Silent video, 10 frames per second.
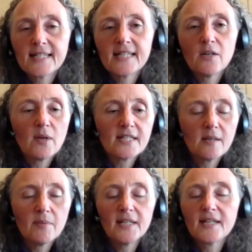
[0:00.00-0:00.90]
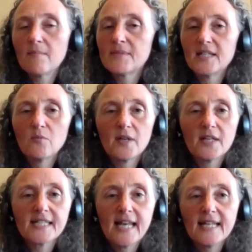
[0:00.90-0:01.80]
I say, when somebody comes in, we
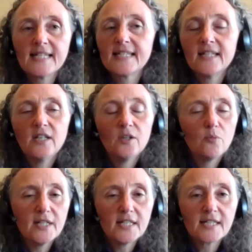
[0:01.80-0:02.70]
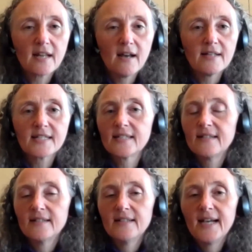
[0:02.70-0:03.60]
assess, we discuss,
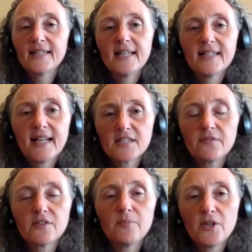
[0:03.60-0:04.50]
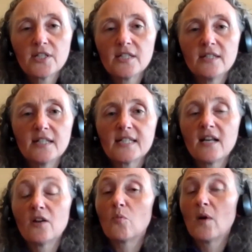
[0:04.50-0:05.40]
and then that's for the person to
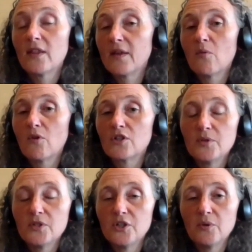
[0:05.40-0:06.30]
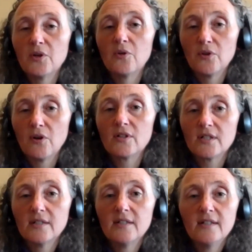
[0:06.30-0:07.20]
decide whether they want to pursue it or not.
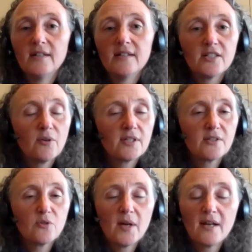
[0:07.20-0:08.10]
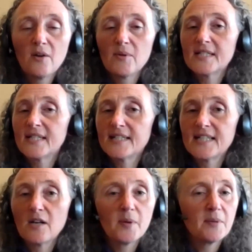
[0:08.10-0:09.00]
So it's I always
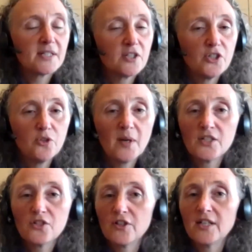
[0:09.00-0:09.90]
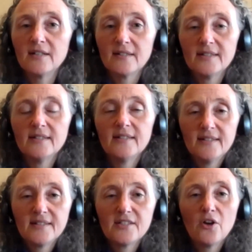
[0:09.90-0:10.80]
tell people it's a two-way street.
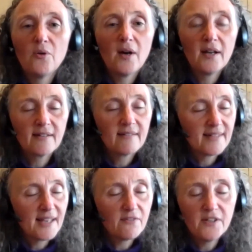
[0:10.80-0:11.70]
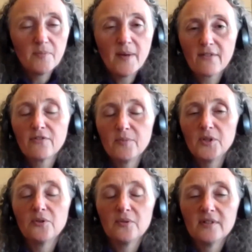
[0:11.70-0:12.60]
So I get feedback from
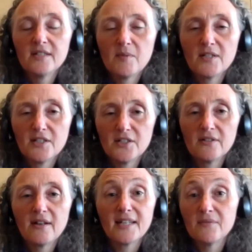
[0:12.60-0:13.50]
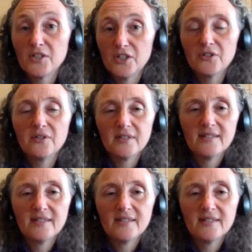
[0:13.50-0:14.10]
you as much as I give to you.